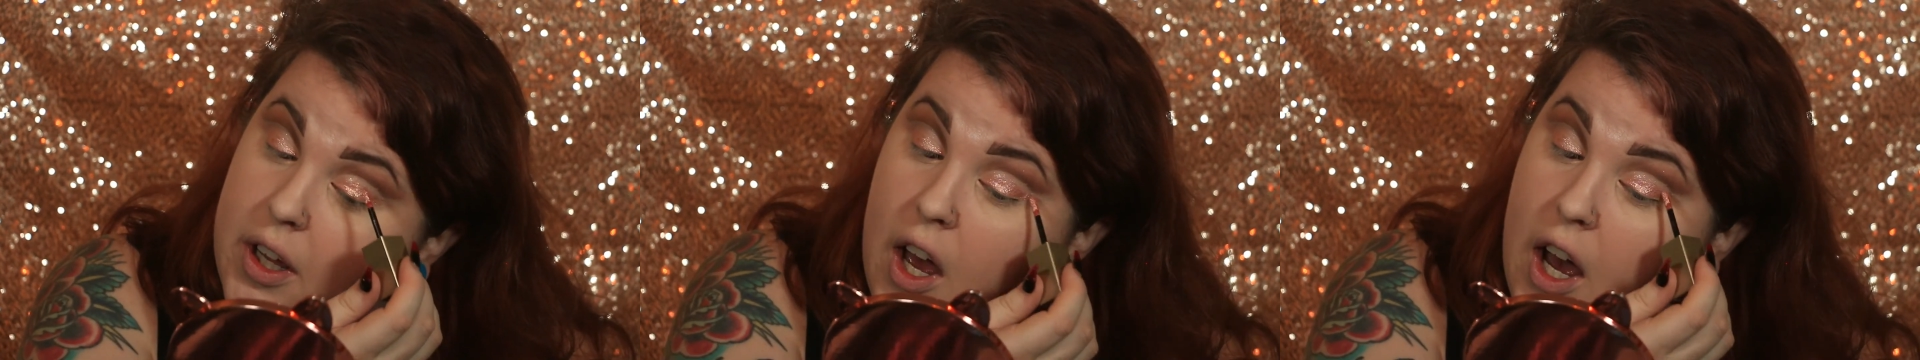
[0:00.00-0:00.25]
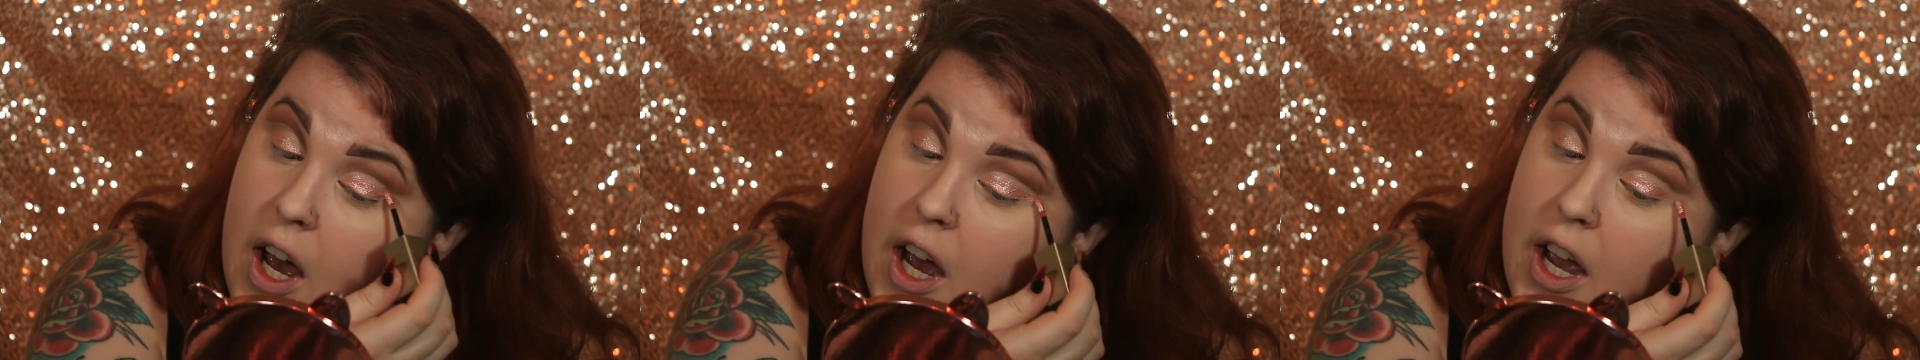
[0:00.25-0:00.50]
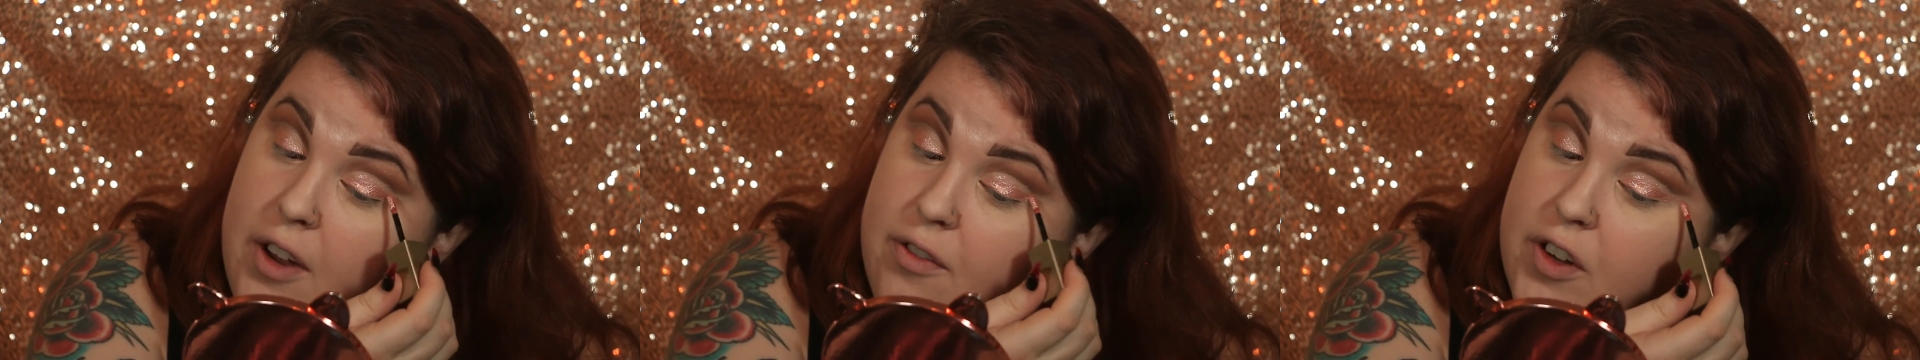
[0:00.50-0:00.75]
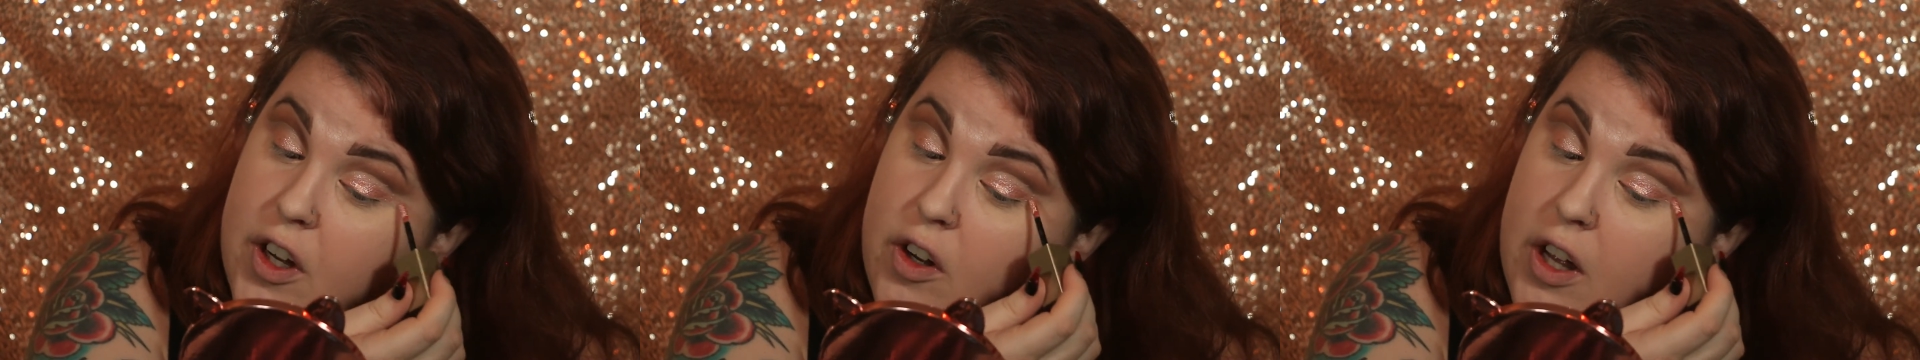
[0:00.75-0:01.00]
I
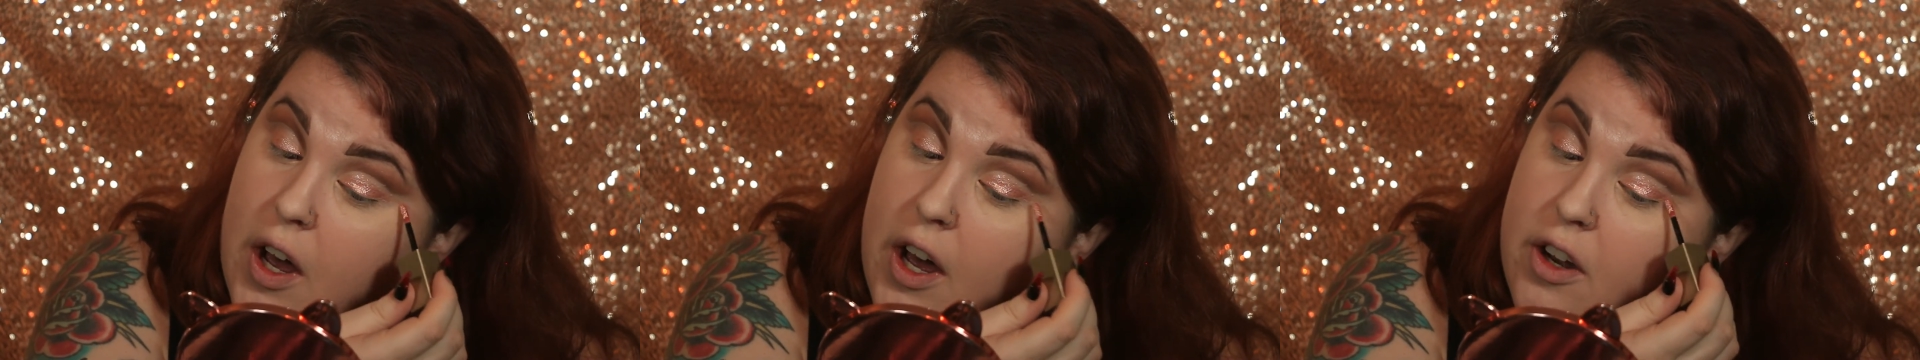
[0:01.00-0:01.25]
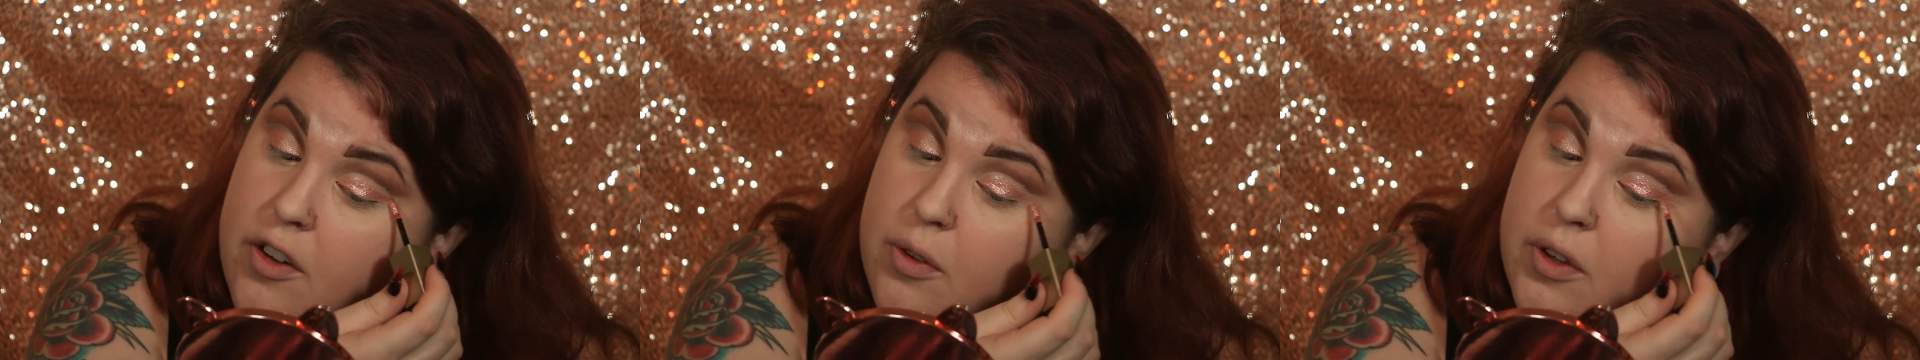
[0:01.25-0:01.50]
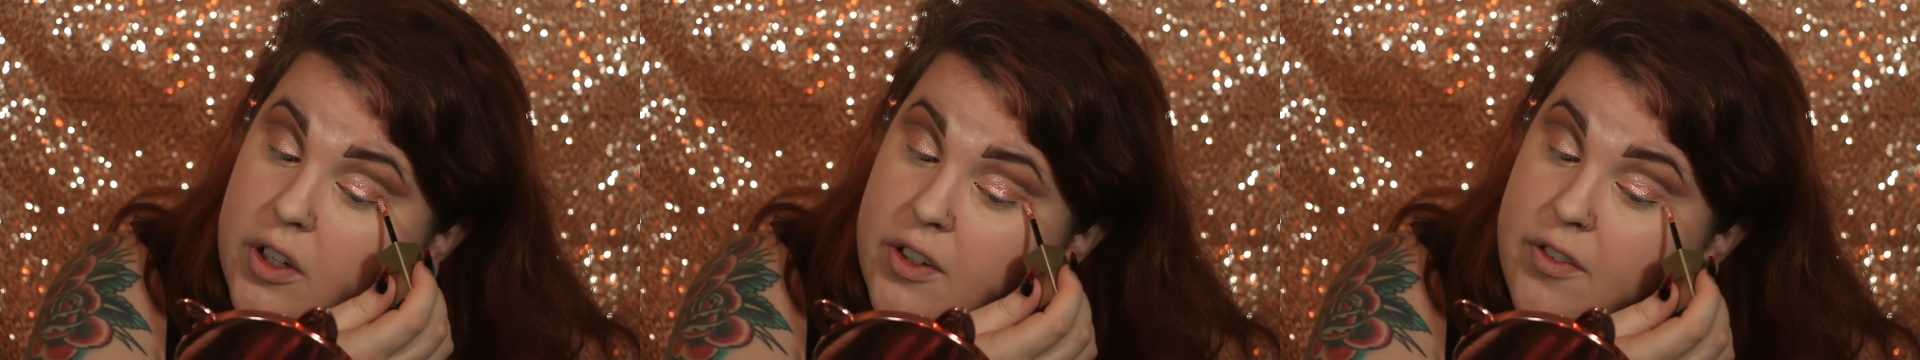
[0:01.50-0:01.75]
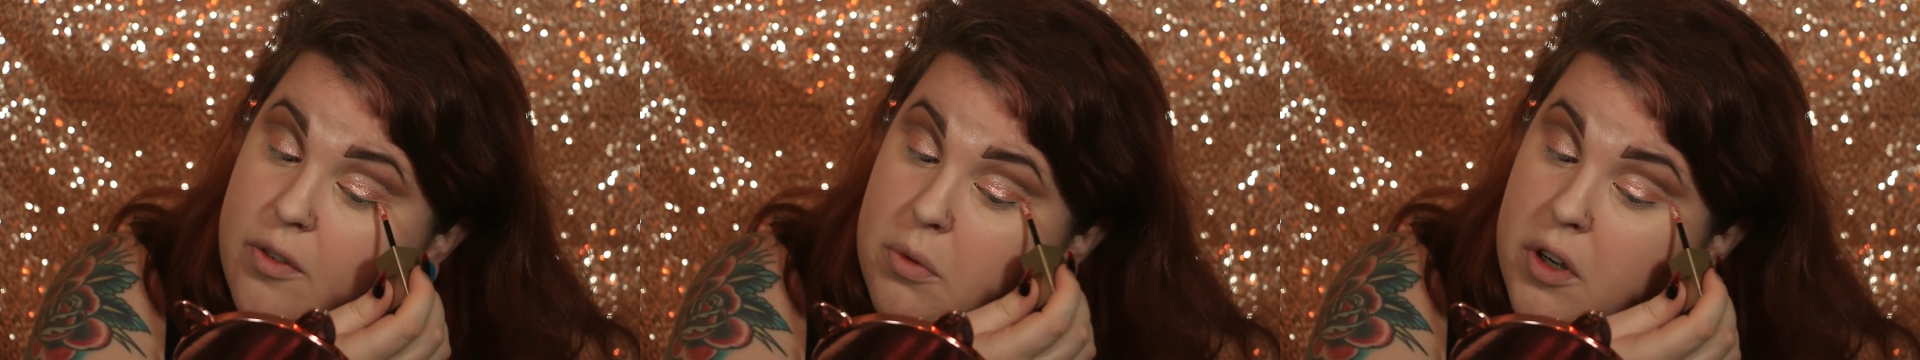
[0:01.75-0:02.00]
figured out how to do
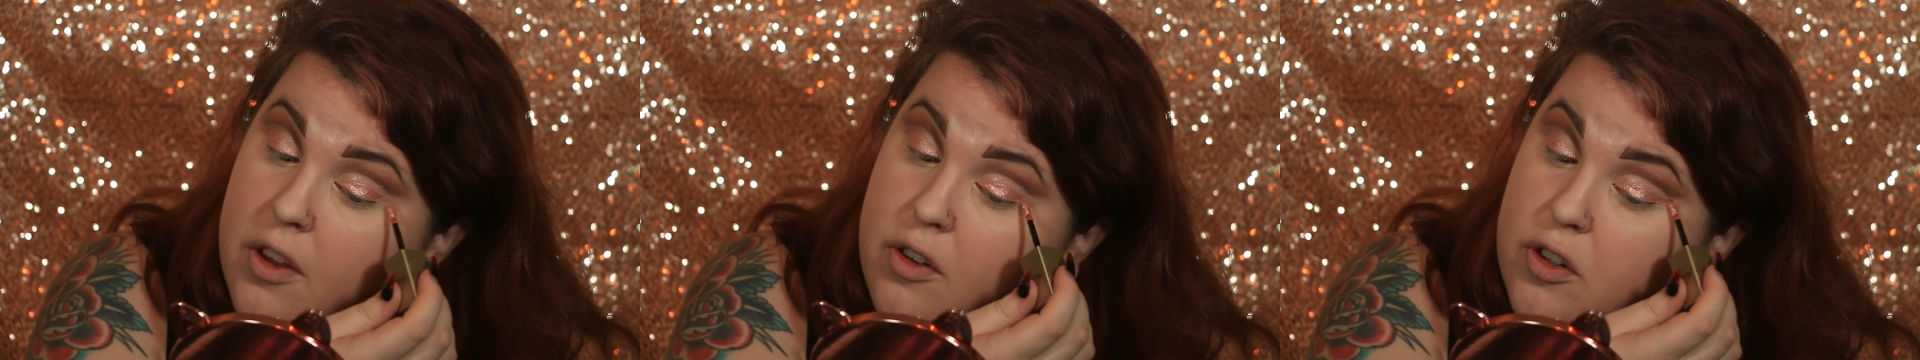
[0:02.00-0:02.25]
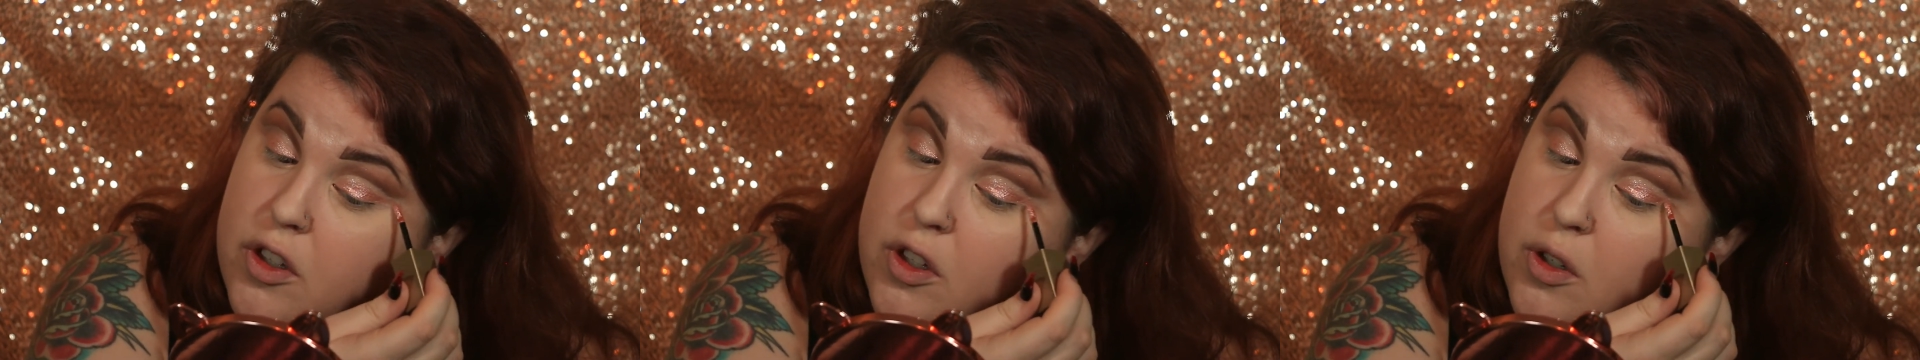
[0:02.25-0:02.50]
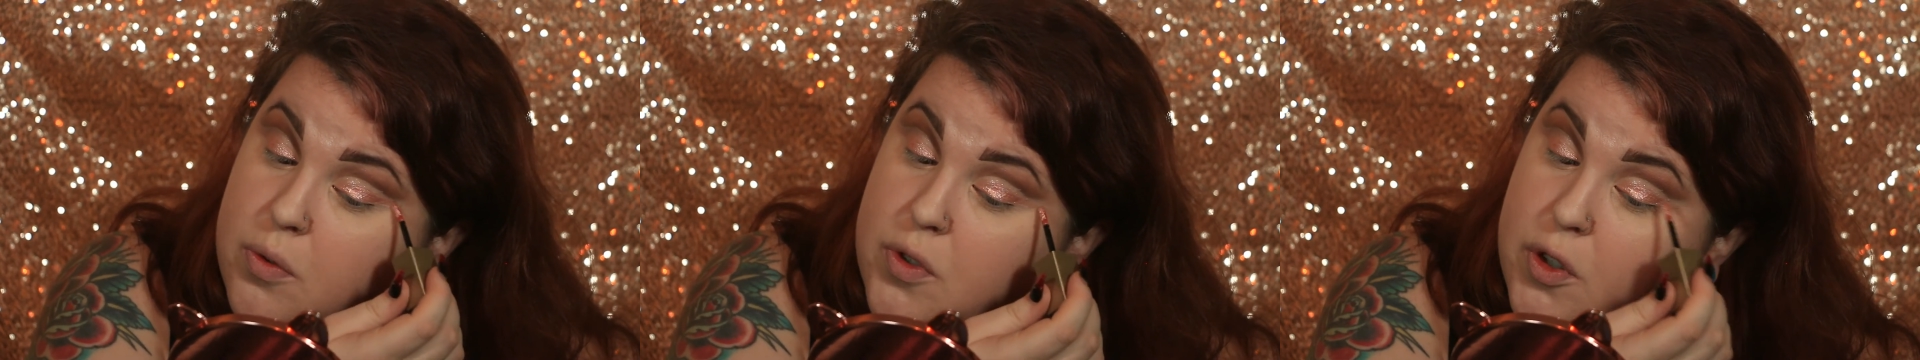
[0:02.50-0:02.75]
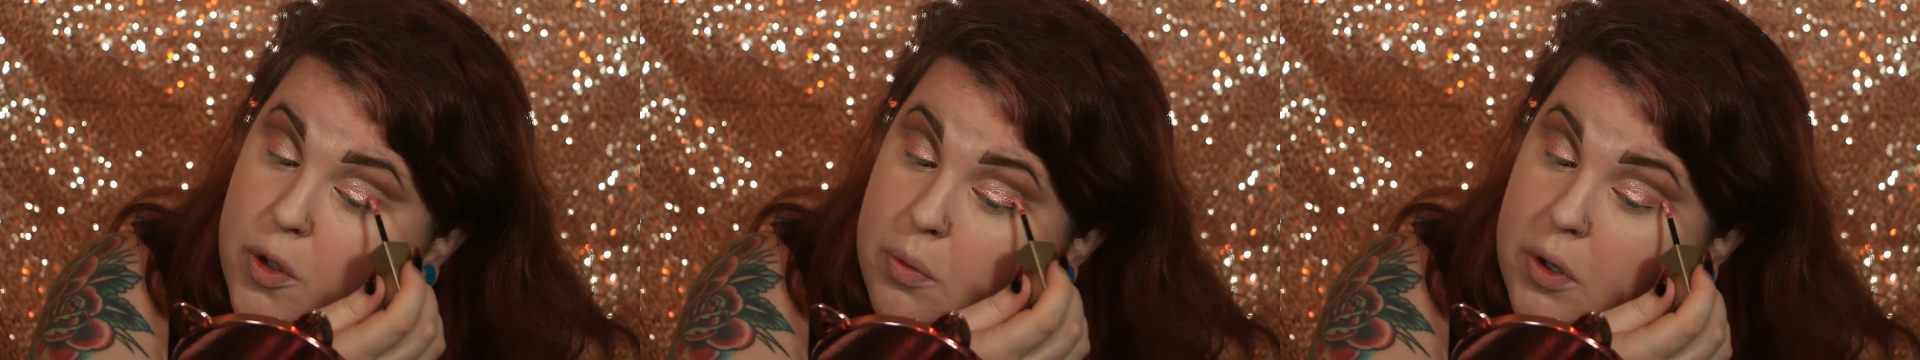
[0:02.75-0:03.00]
this from another
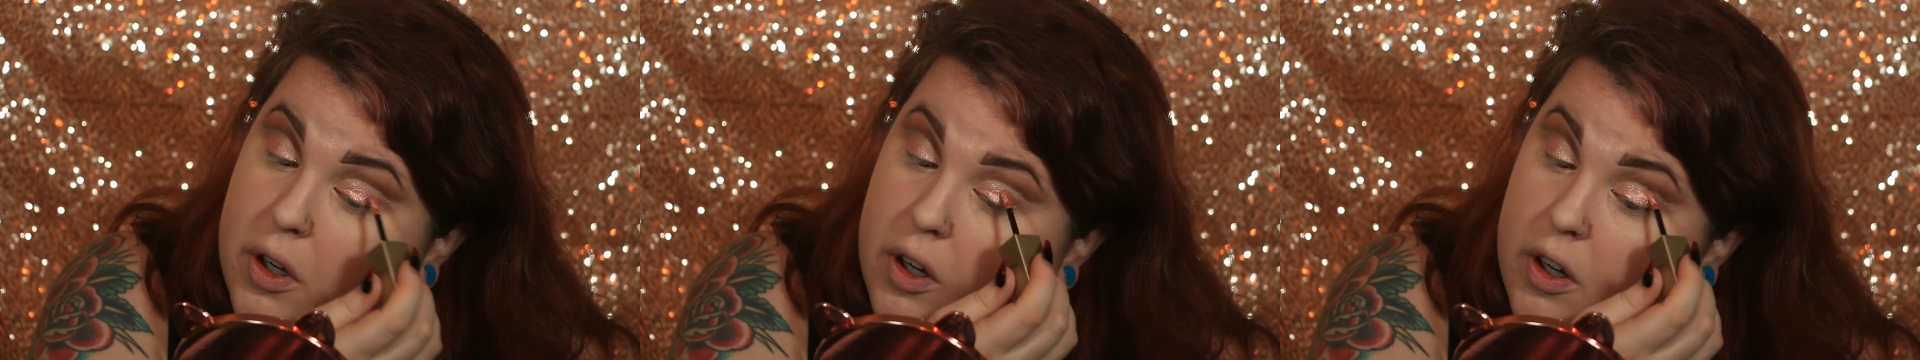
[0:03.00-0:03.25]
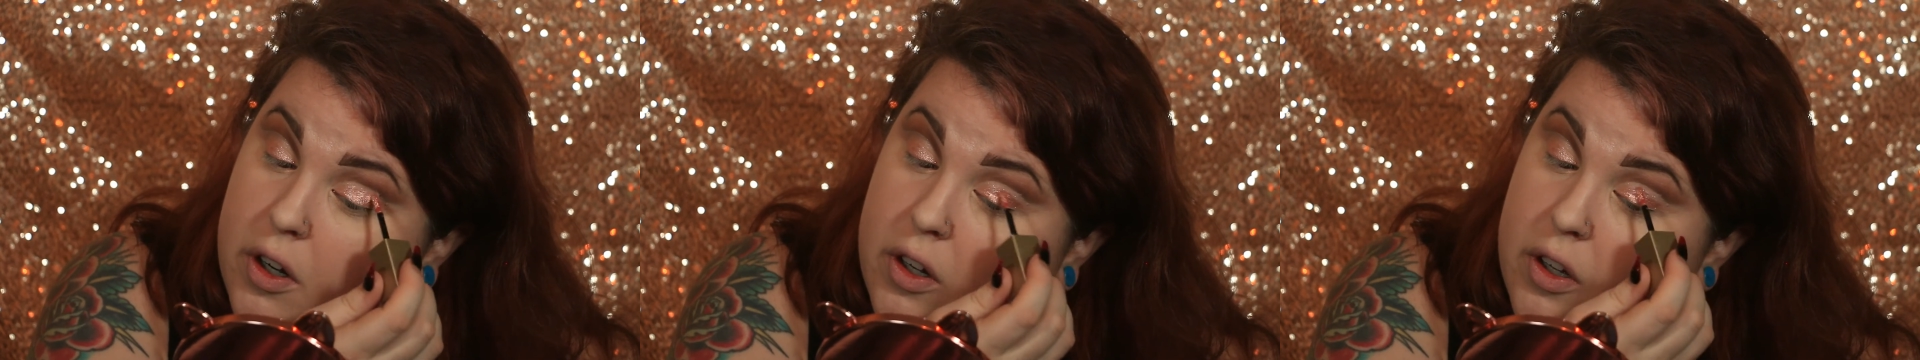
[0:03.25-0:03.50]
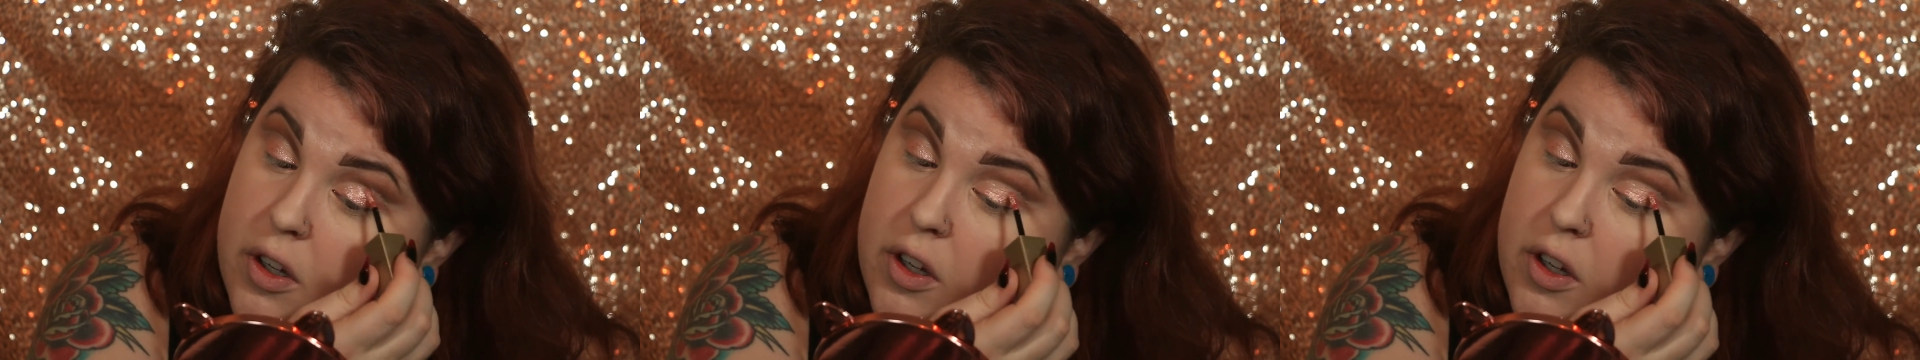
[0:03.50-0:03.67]
YouTuber.